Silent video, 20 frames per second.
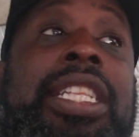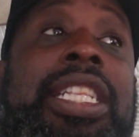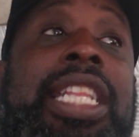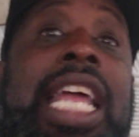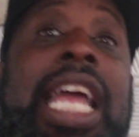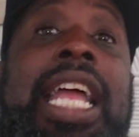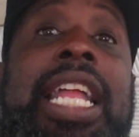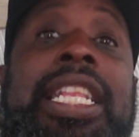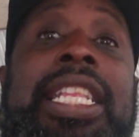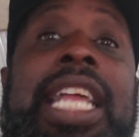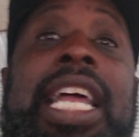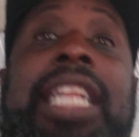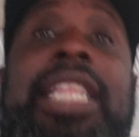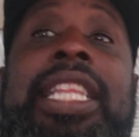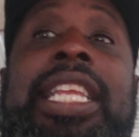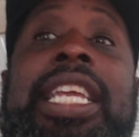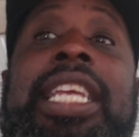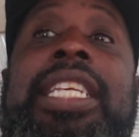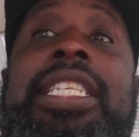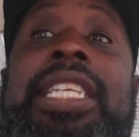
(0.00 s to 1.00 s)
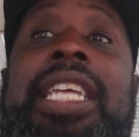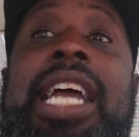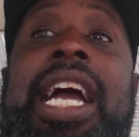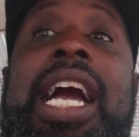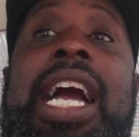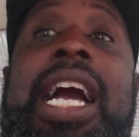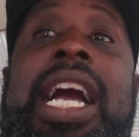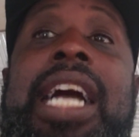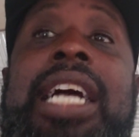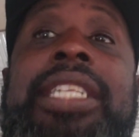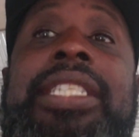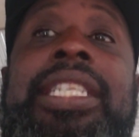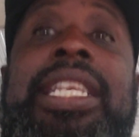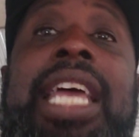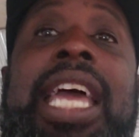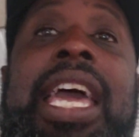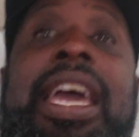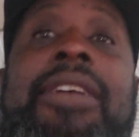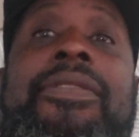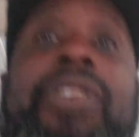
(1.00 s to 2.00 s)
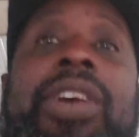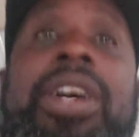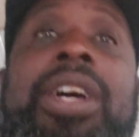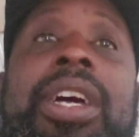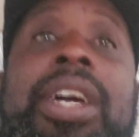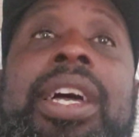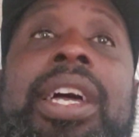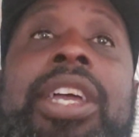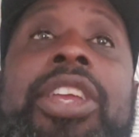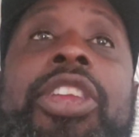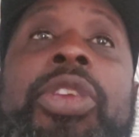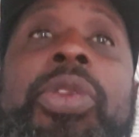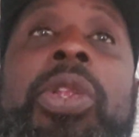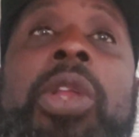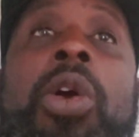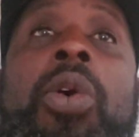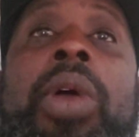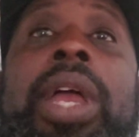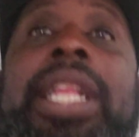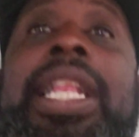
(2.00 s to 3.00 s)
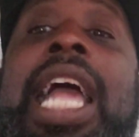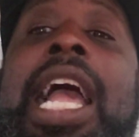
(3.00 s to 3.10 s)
that these gods have, and